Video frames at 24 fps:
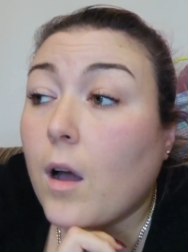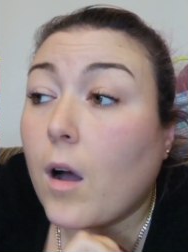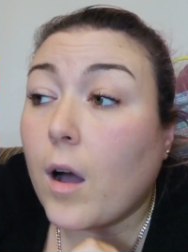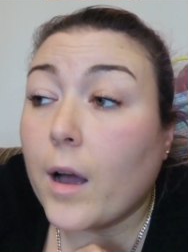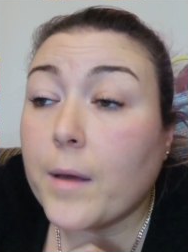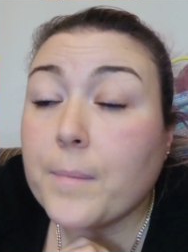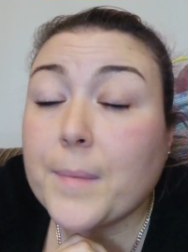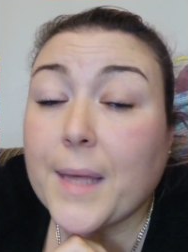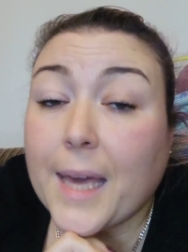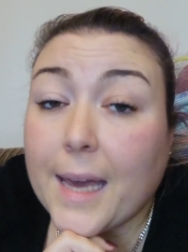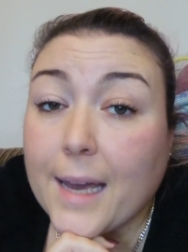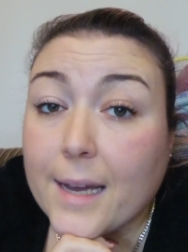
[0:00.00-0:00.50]

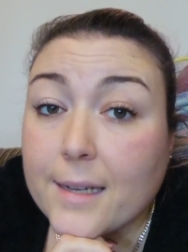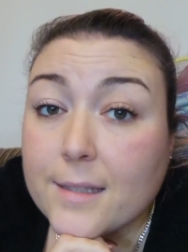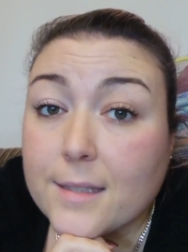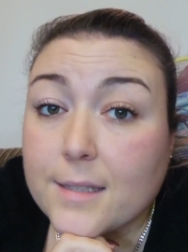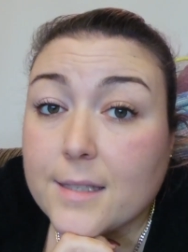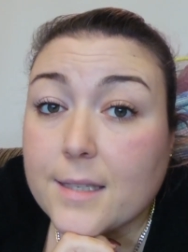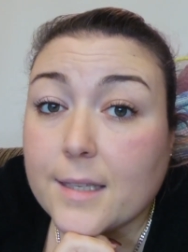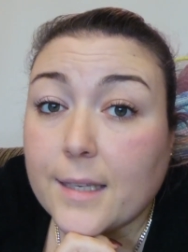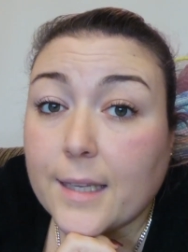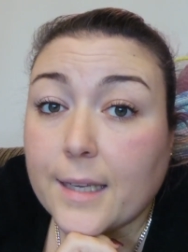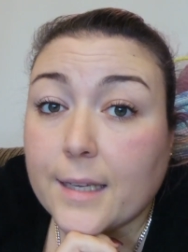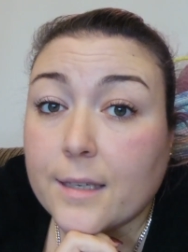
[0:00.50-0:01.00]
I'm
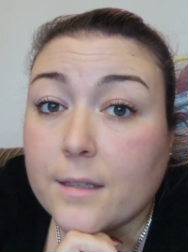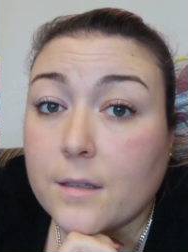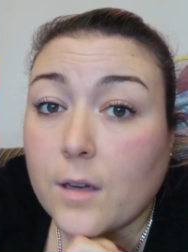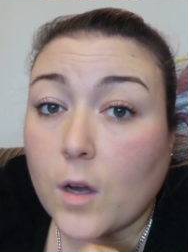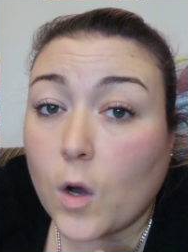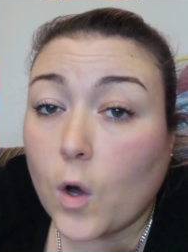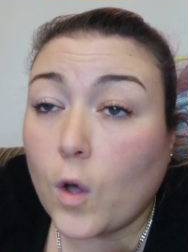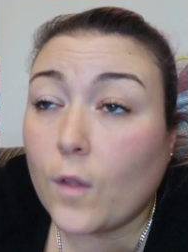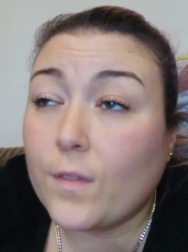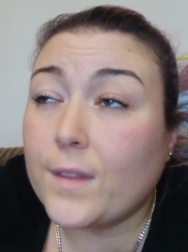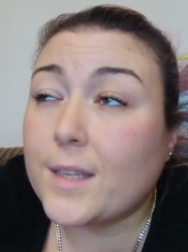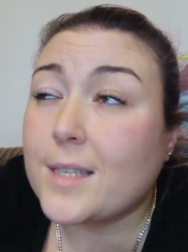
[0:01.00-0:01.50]
cancelling
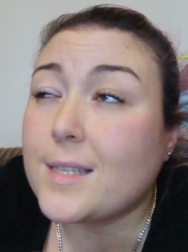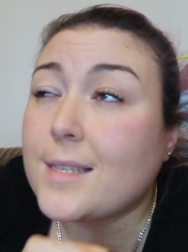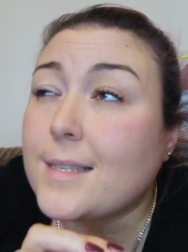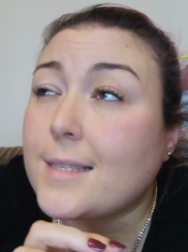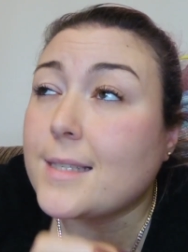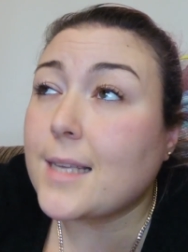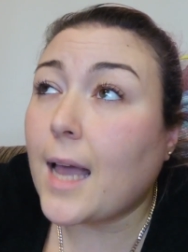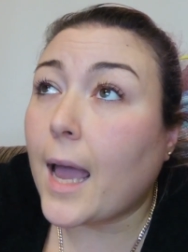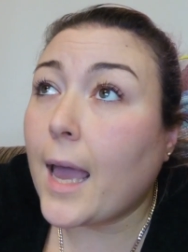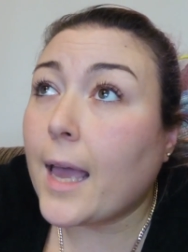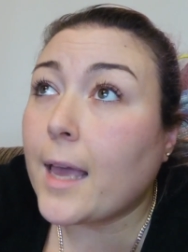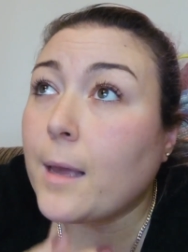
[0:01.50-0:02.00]
on the
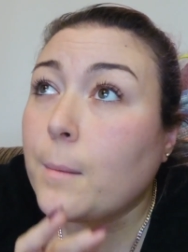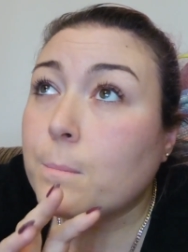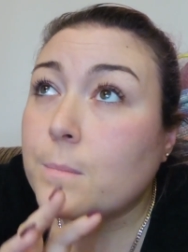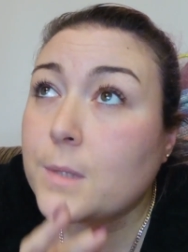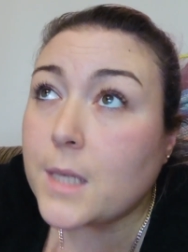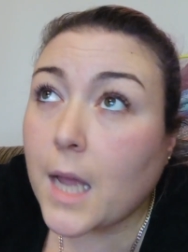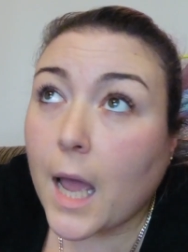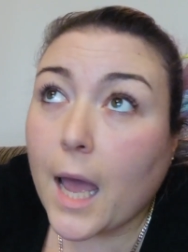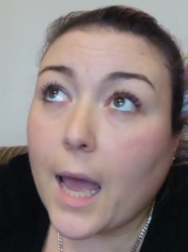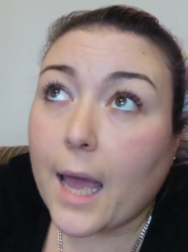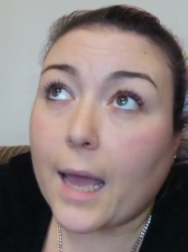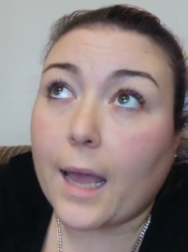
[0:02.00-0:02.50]
same
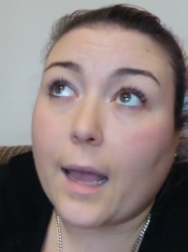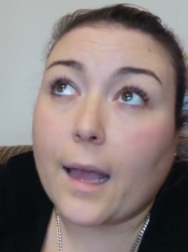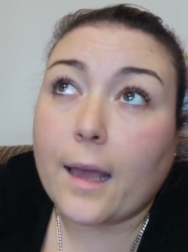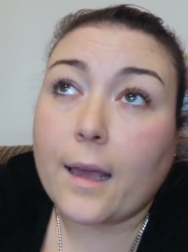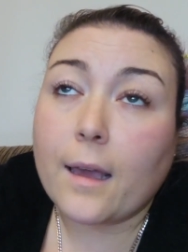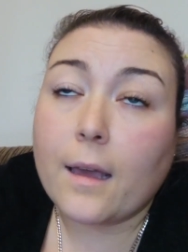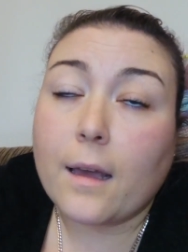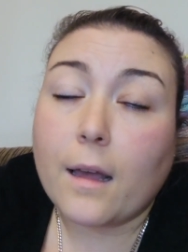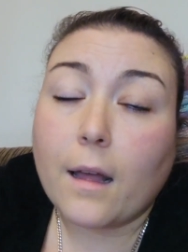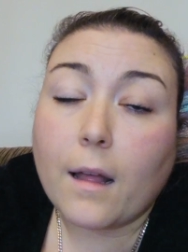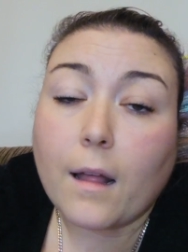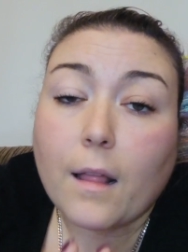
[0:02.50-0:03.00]
day